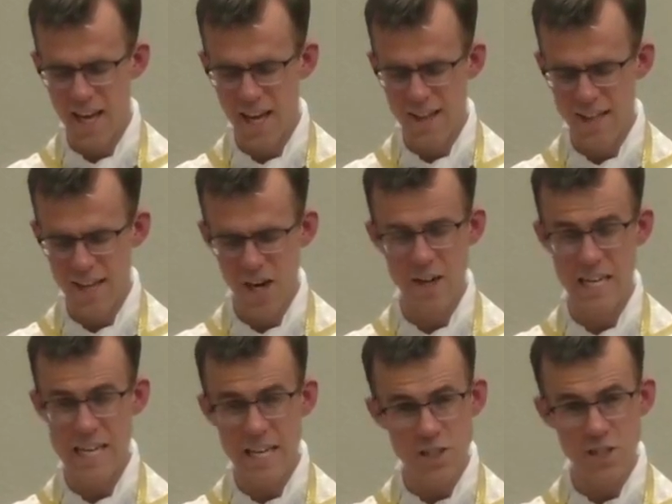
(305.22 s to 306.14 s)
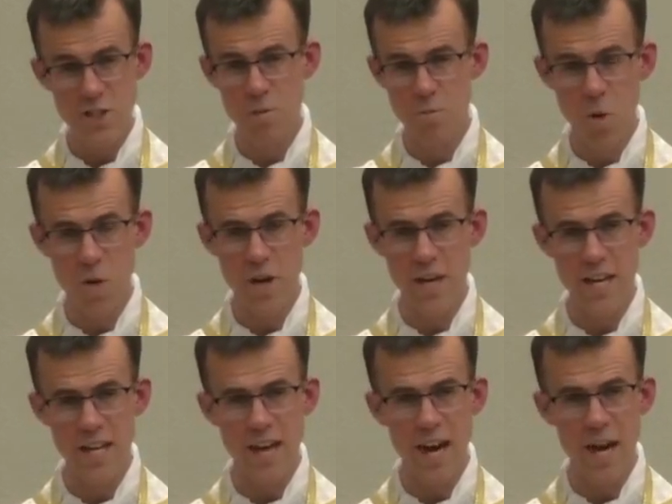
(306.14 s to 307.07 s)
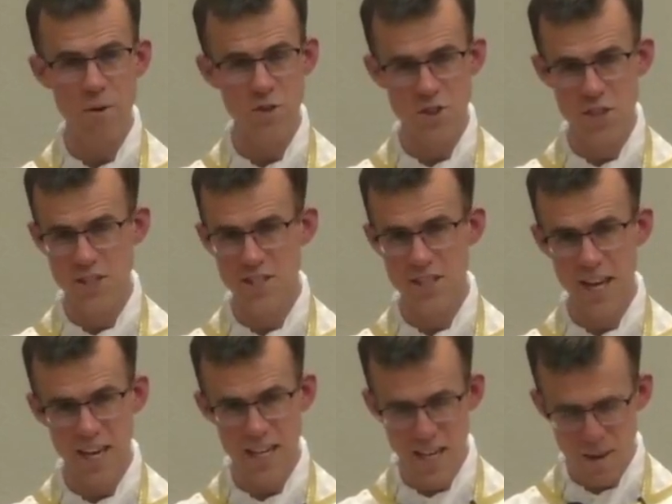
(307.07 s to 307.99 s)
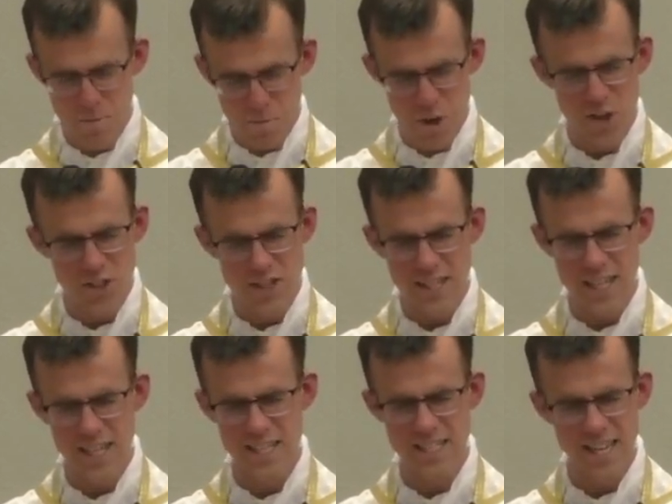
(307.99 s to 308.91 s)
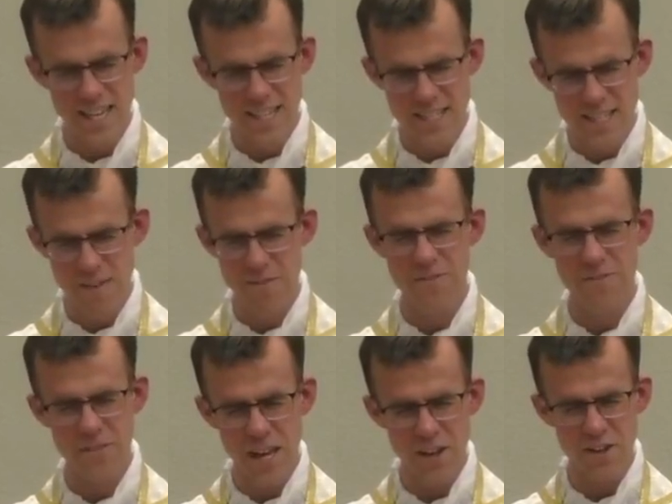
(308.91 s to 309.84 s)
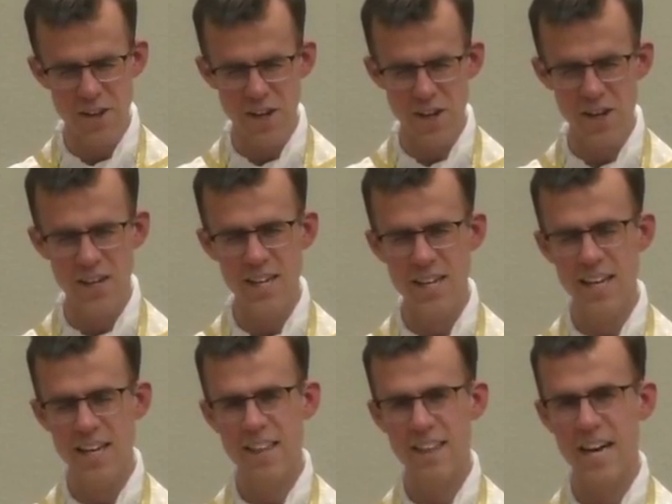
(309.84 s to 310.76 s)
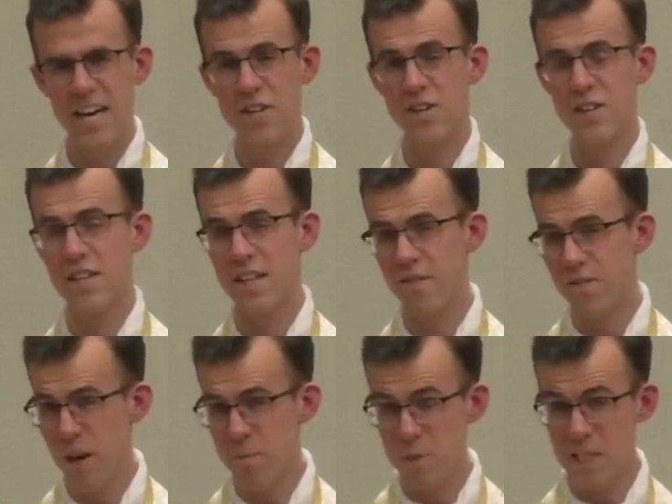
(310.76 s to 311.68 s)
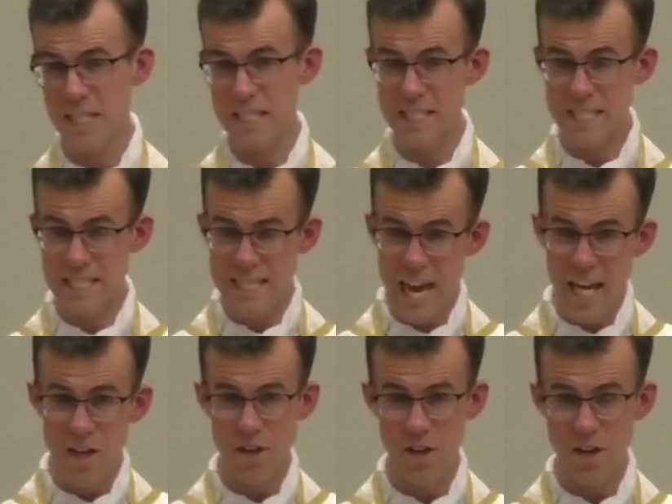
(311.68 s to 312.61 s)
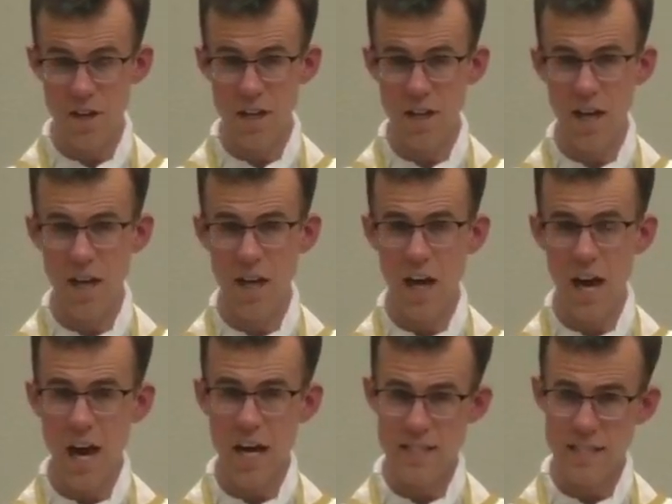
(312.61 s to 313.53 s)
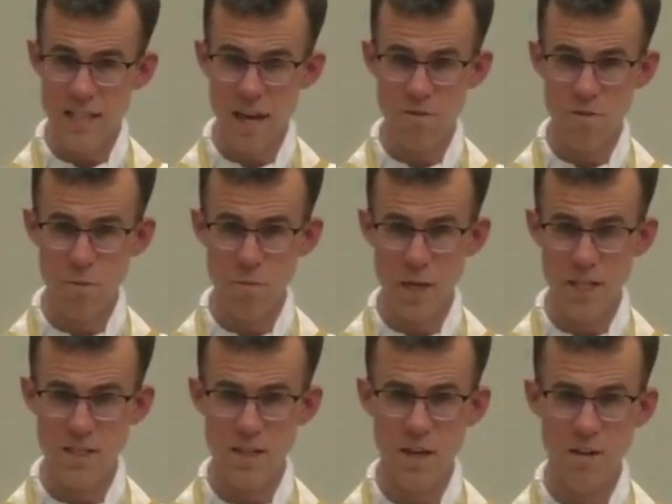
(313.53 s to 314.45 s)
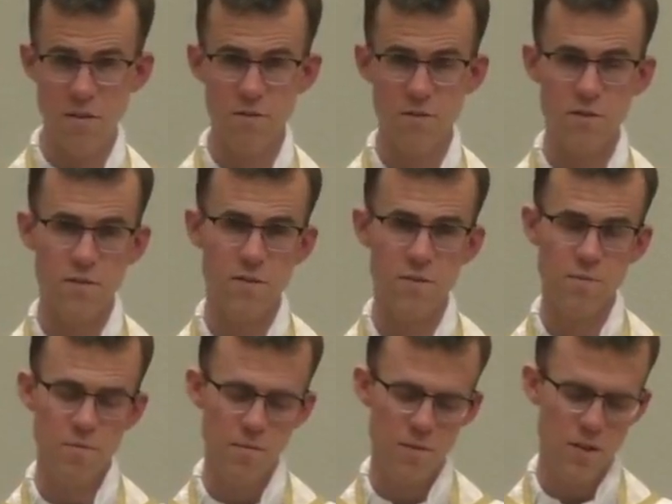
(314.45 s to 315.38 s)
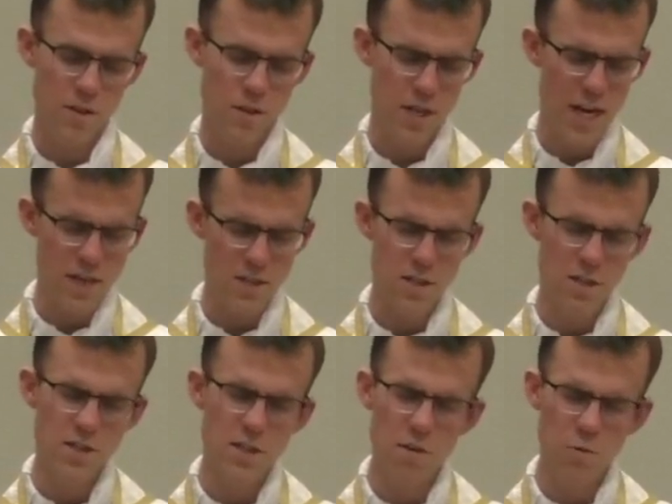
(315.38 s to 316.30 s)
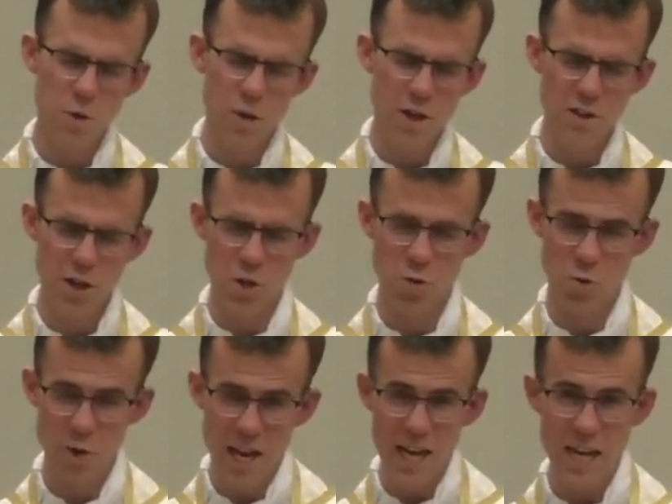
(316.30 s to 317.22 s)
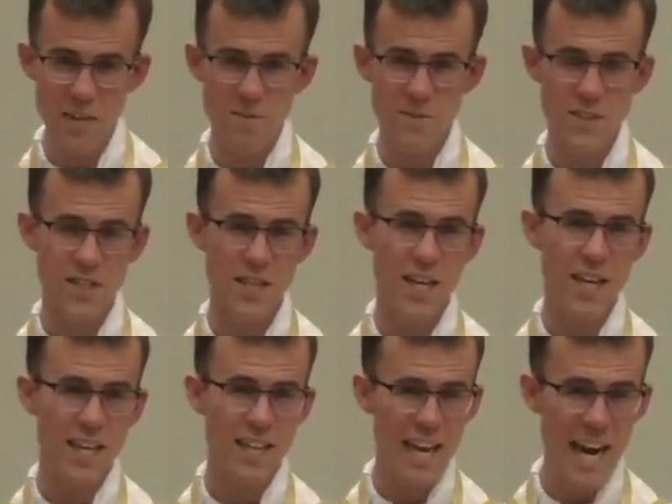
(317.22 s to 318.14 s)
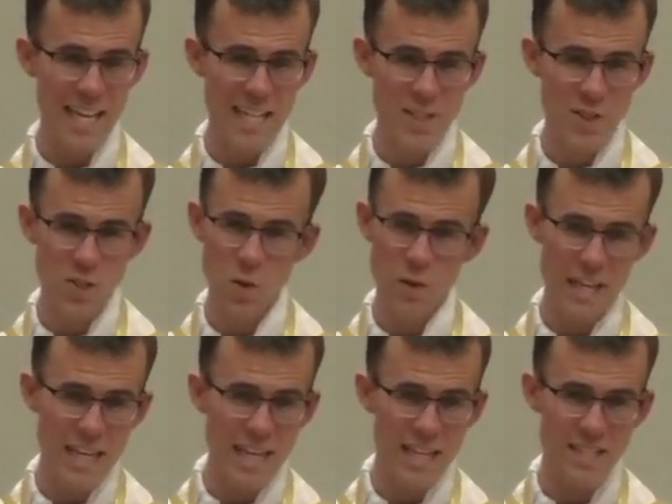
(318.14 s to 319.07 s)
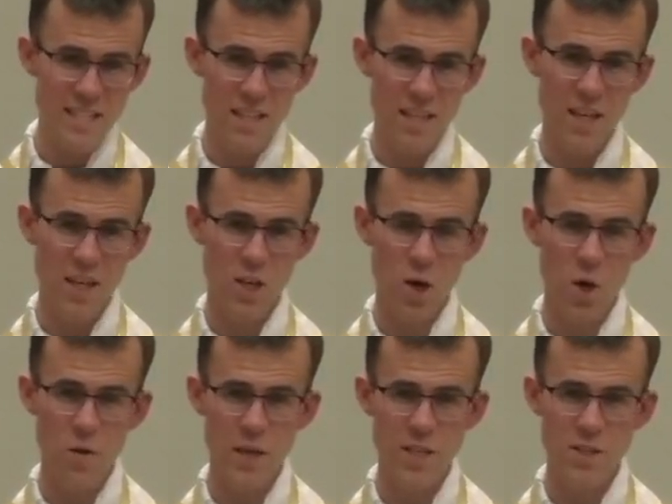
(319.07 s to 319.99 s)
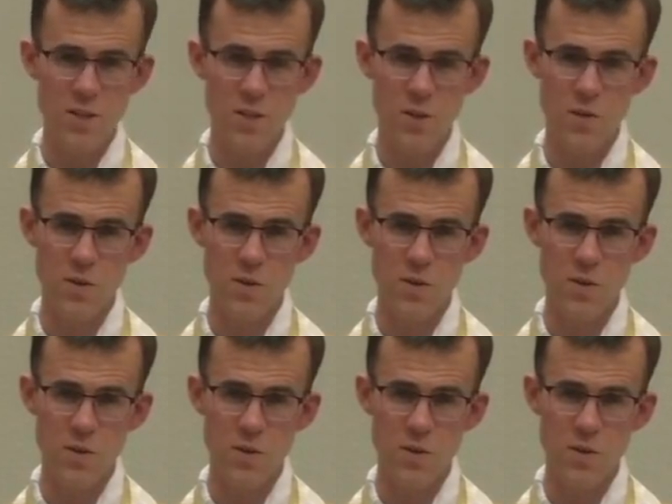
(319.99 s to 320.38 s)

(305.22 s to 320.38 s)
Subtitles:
that on Easter morning, I was just like immersed in a sense of failure that I couldn't live up to the standard I set for myself. You could ask yourself, what are the graves that I can so easily go into?